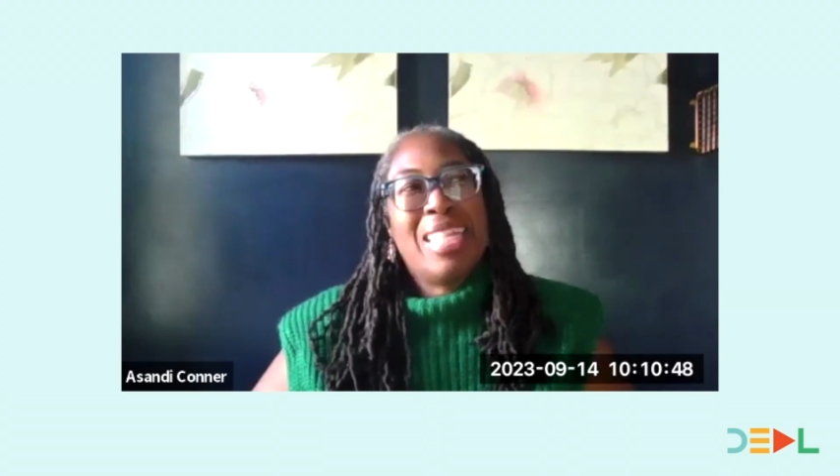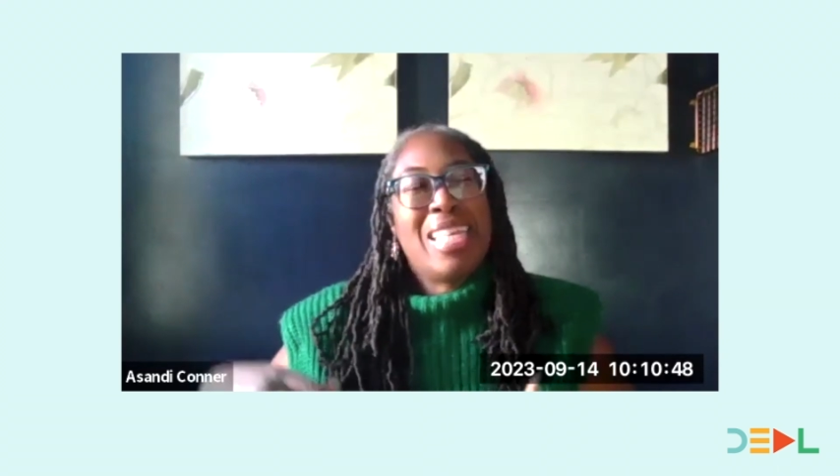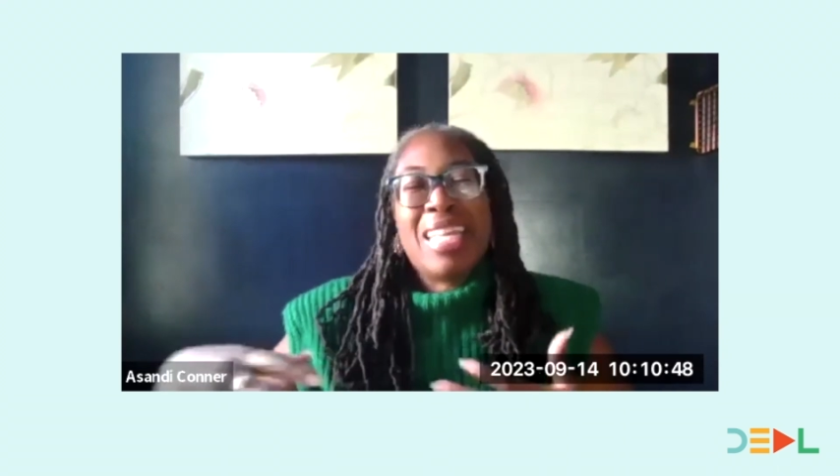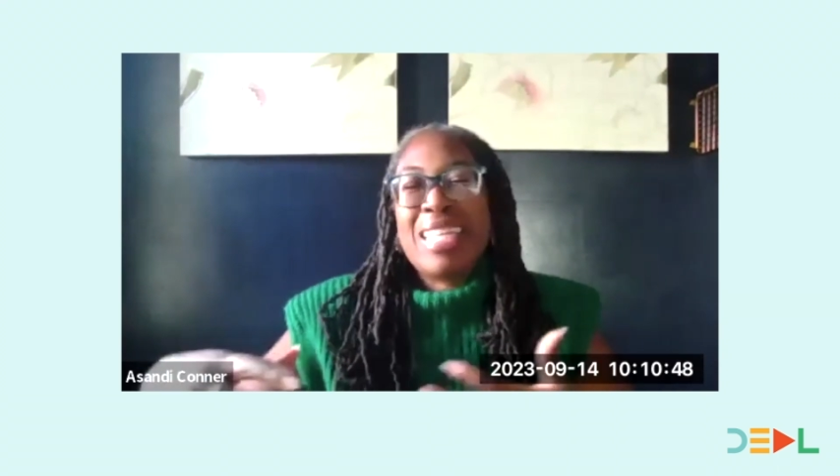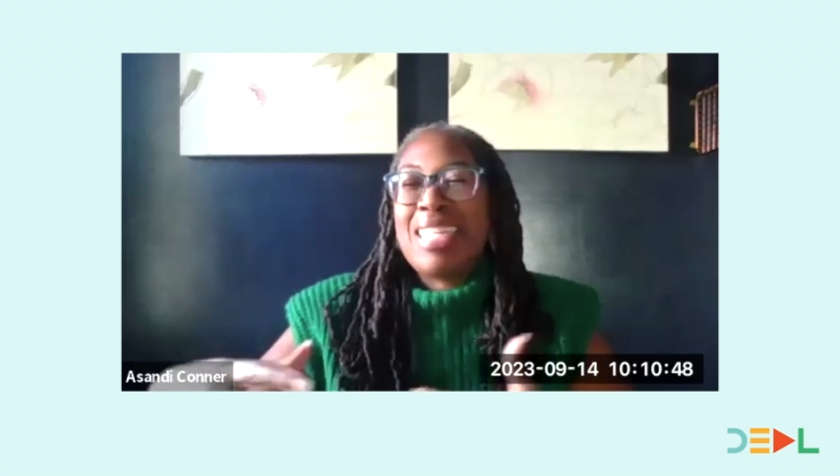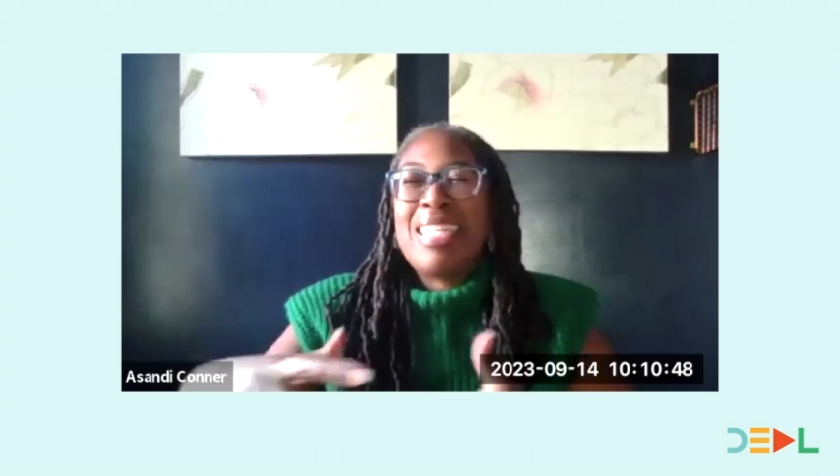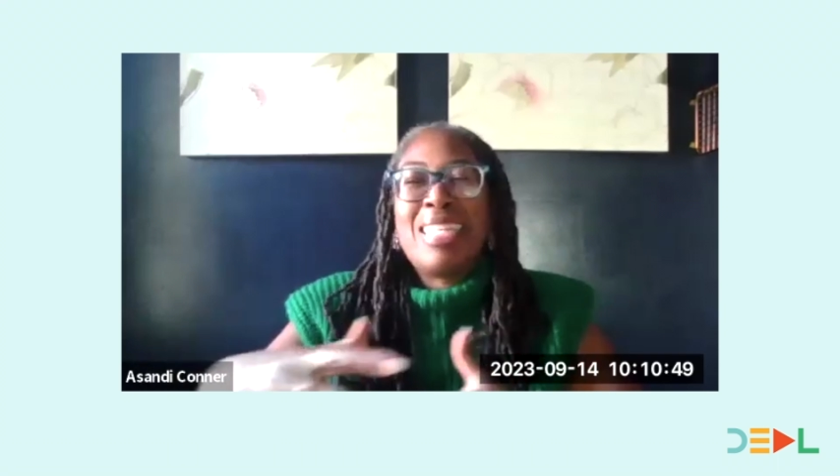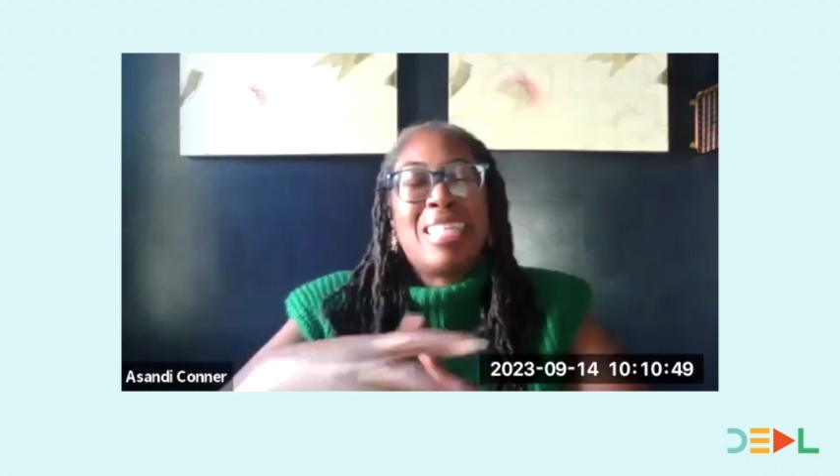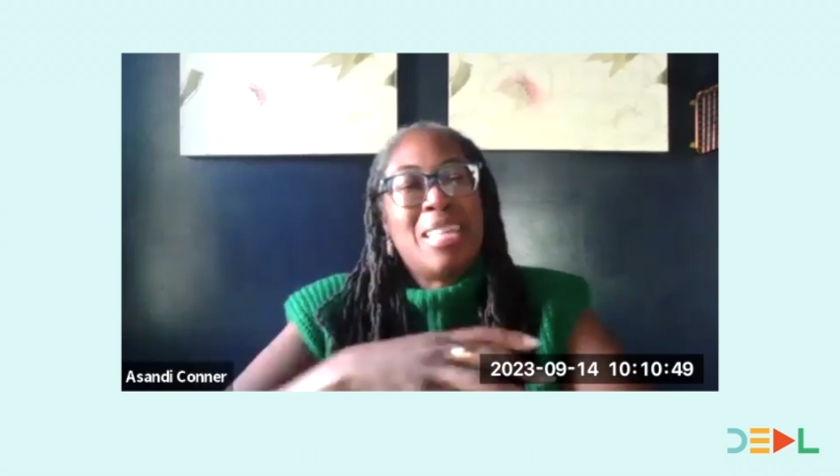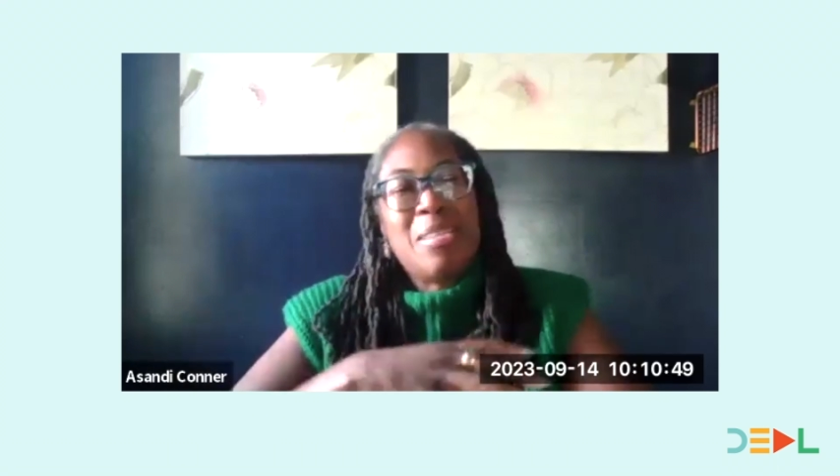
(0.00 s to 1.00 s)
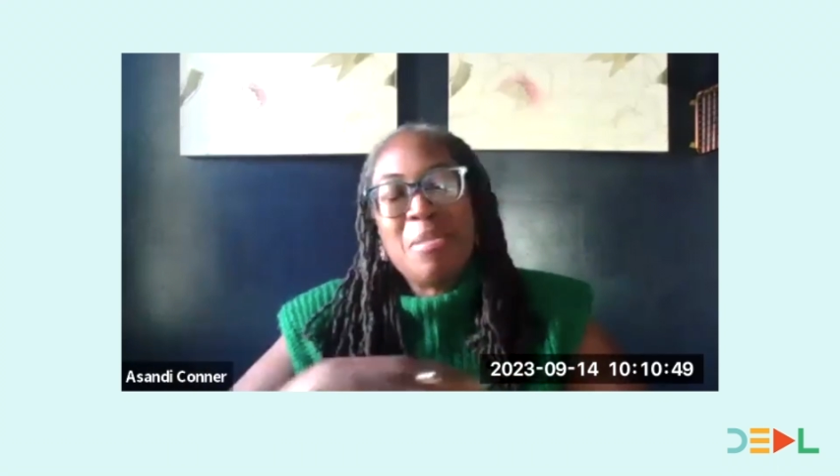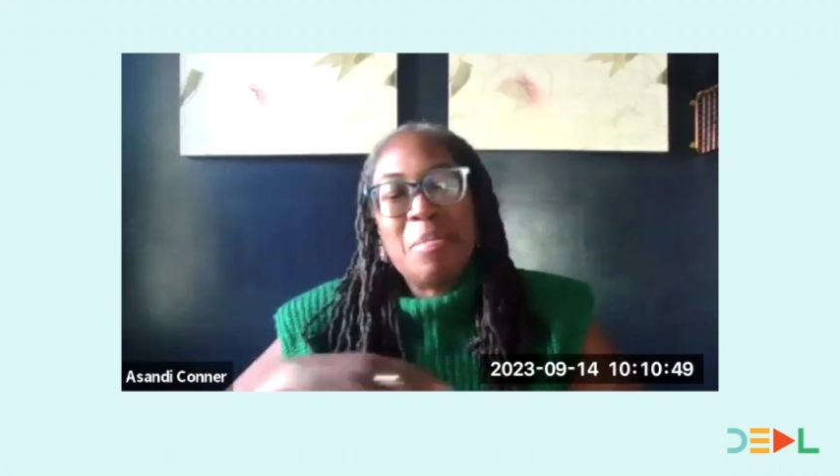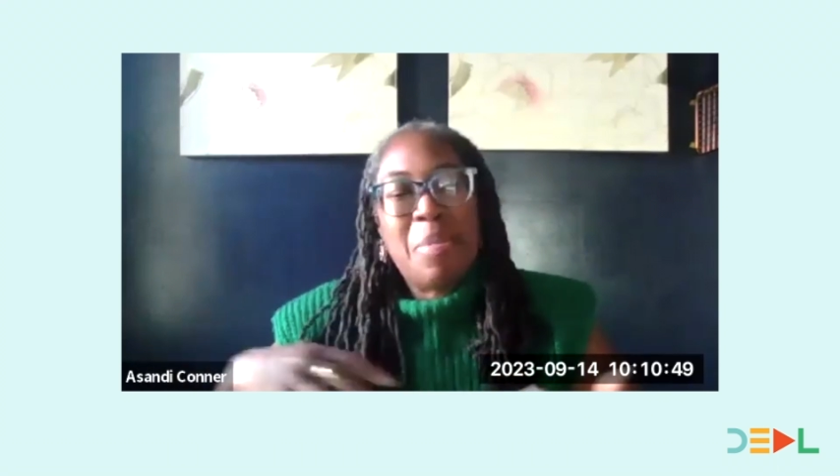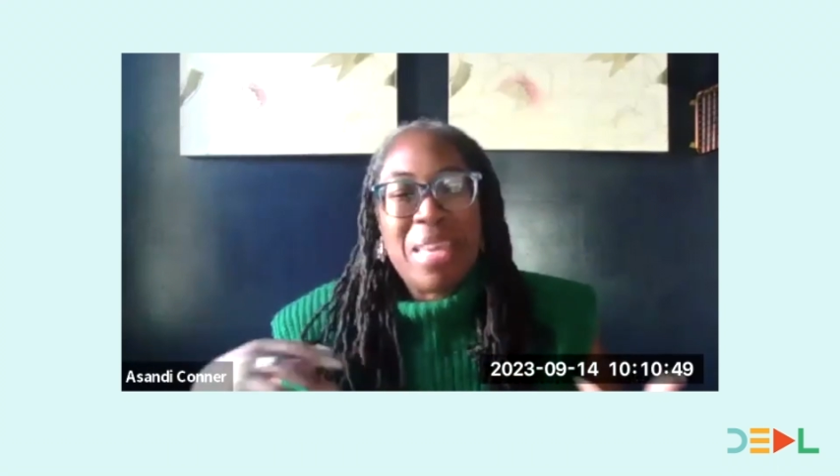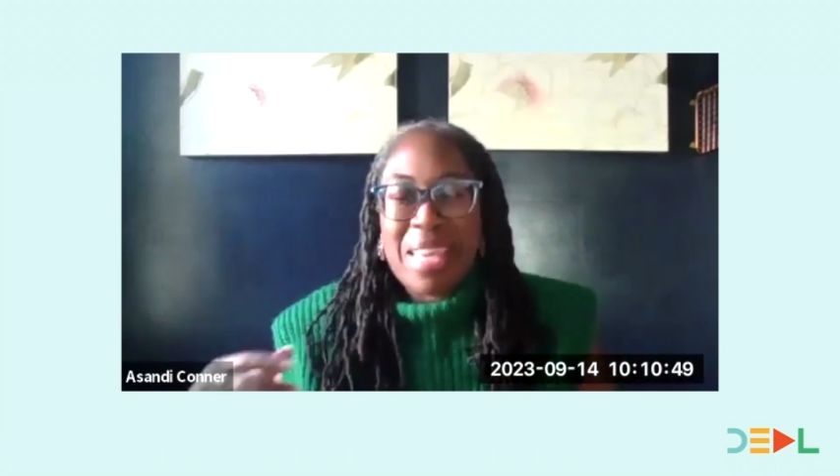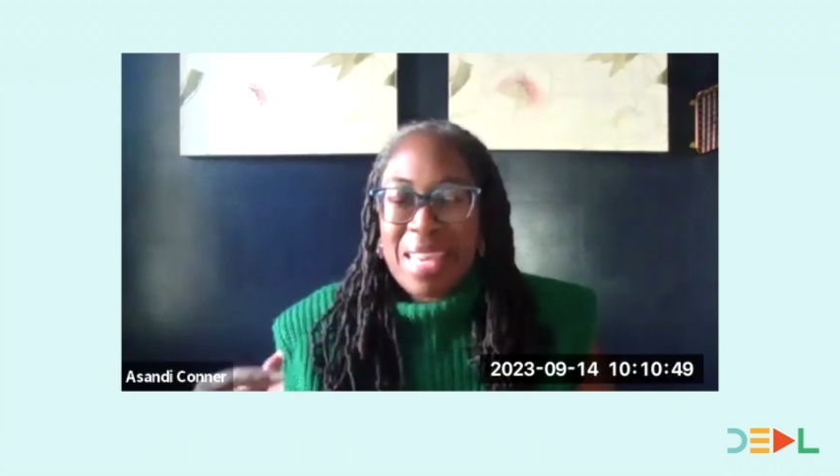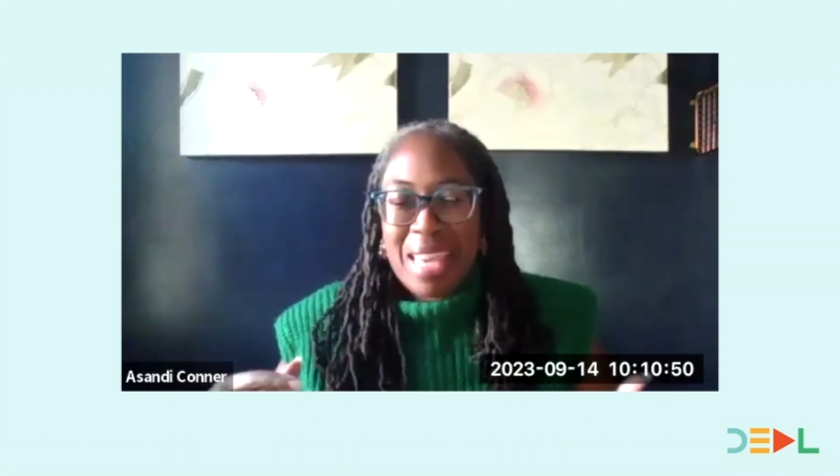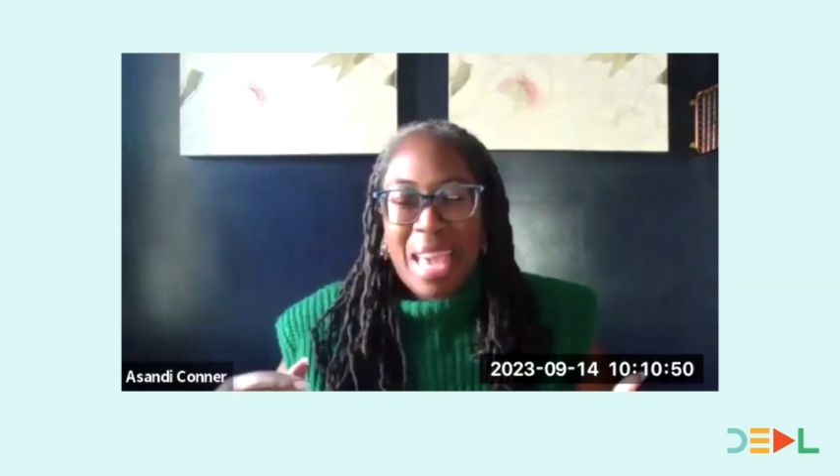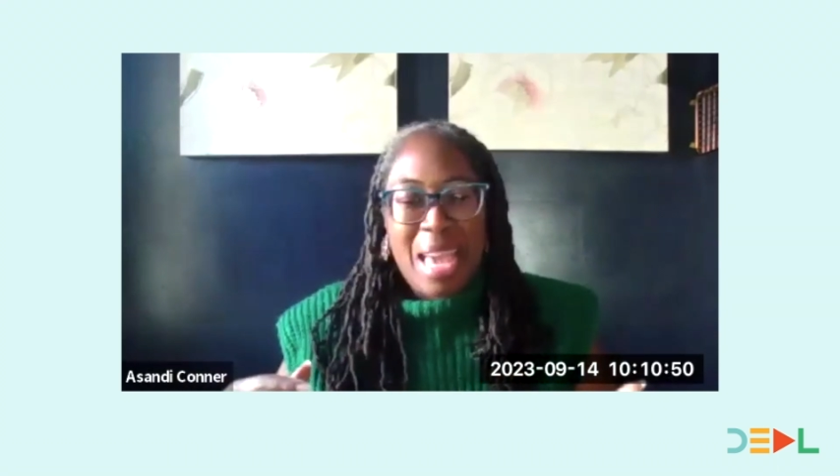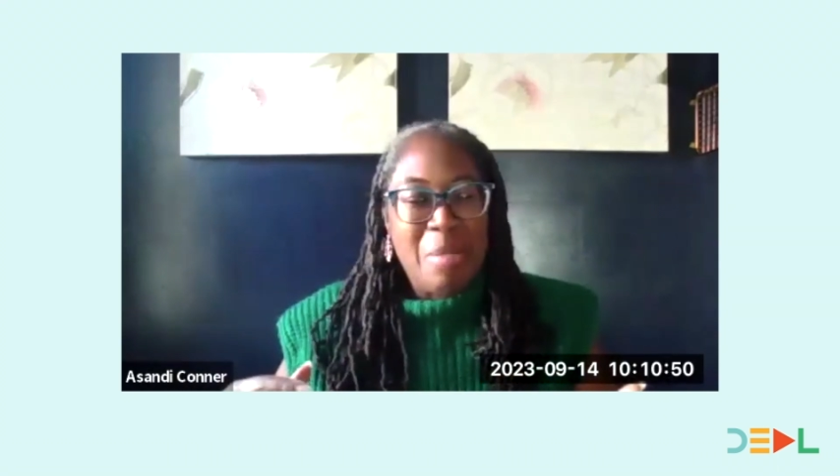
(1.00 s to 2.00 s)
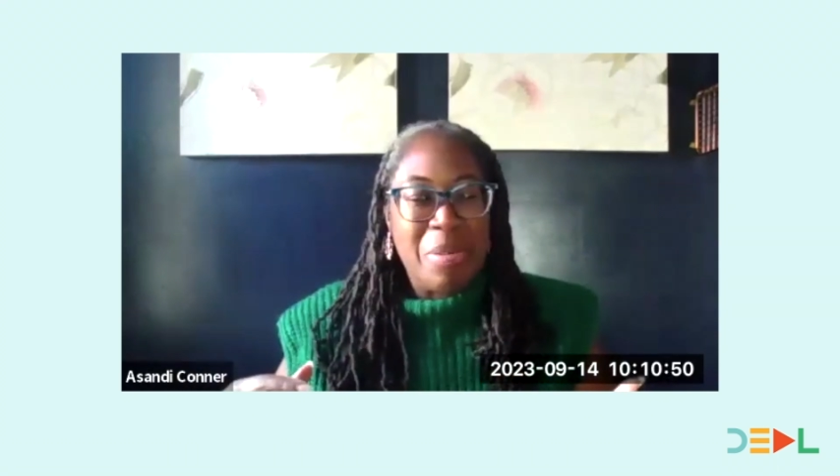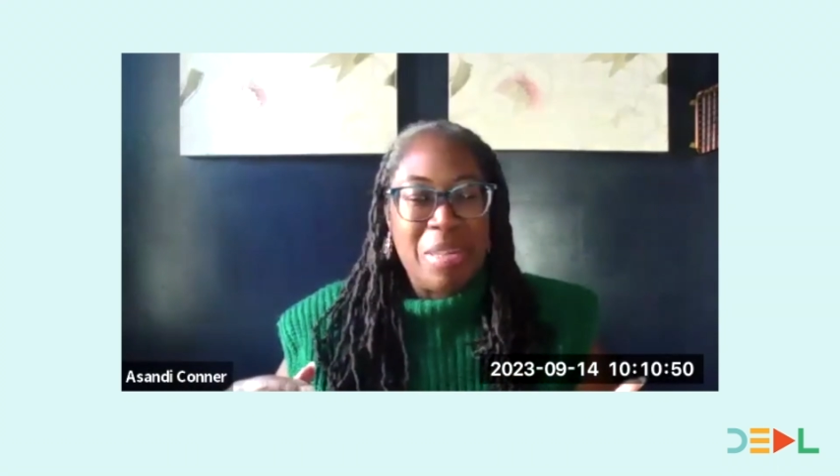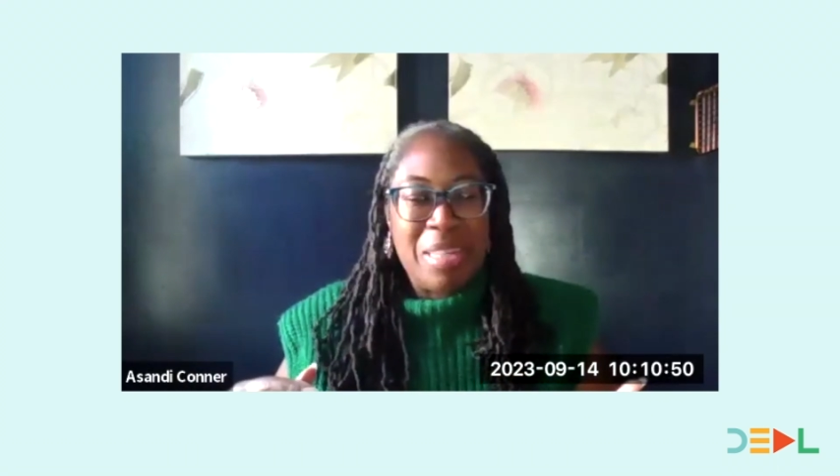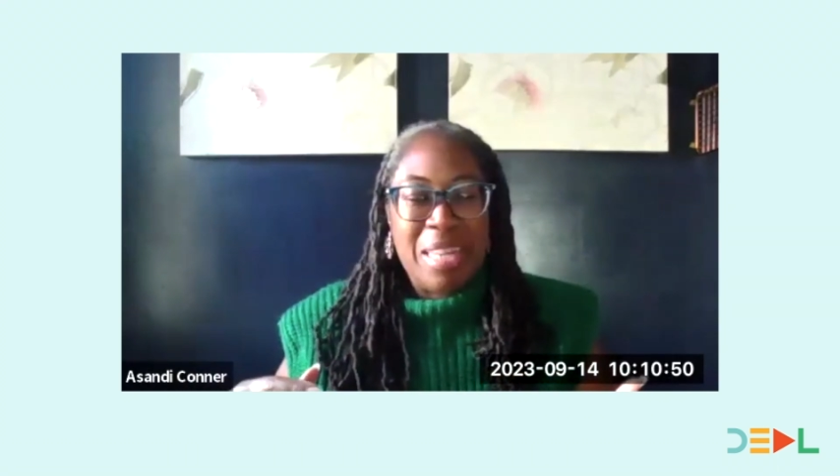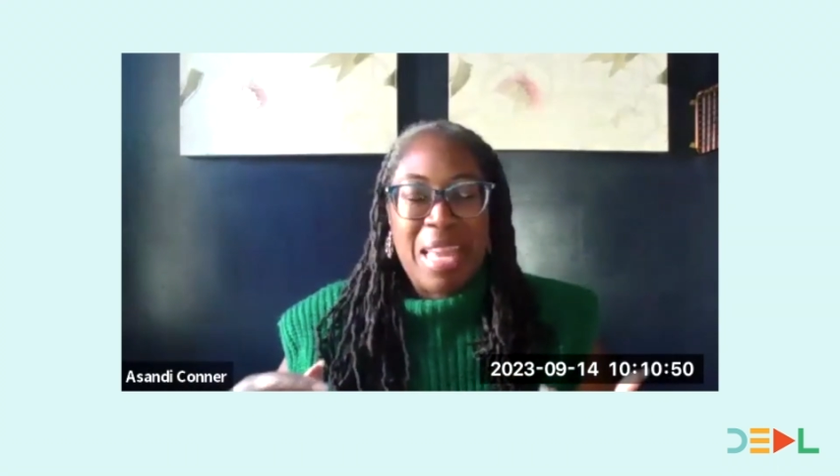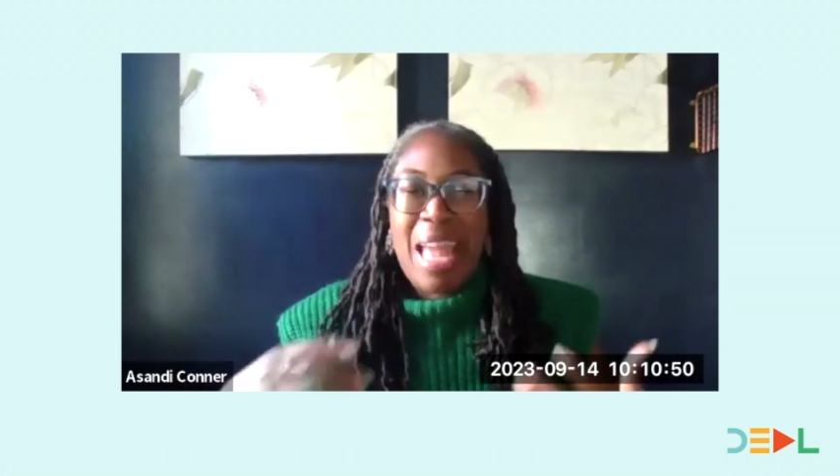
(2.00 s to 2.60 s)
to still be able to